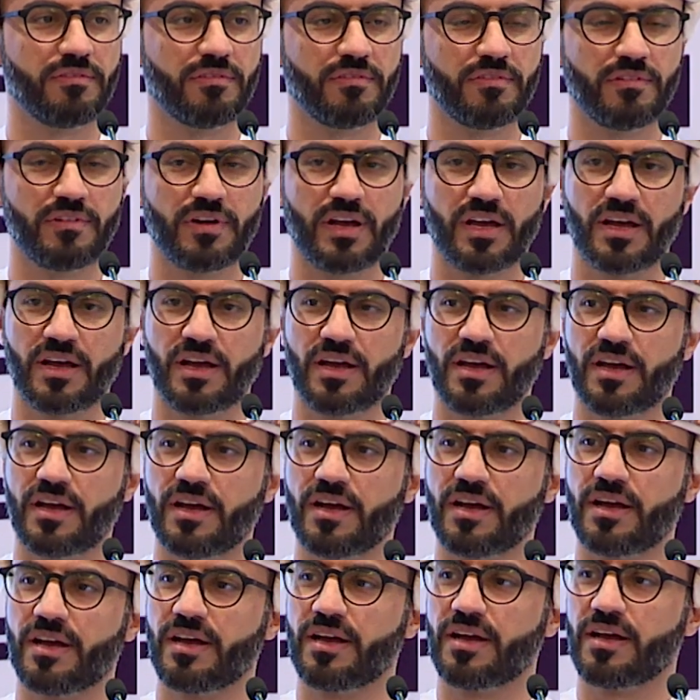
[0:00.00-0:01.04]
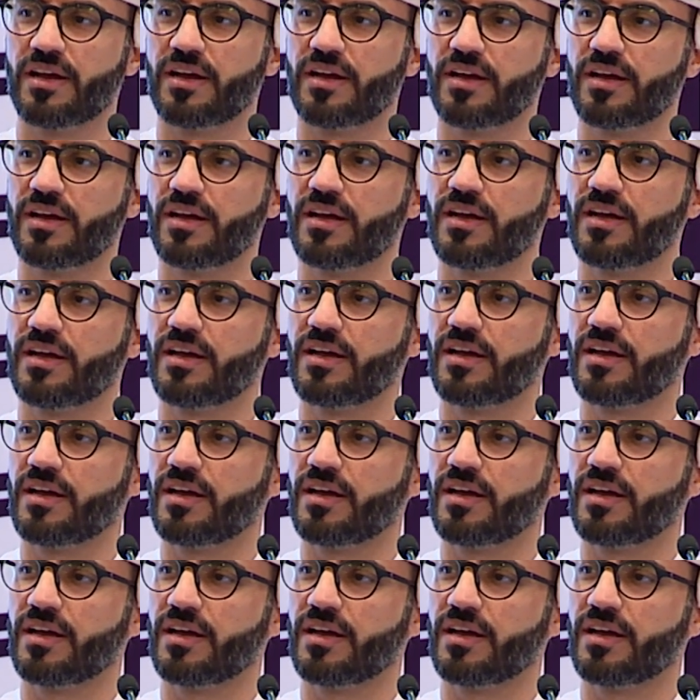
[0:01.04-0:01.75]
(no one is talking)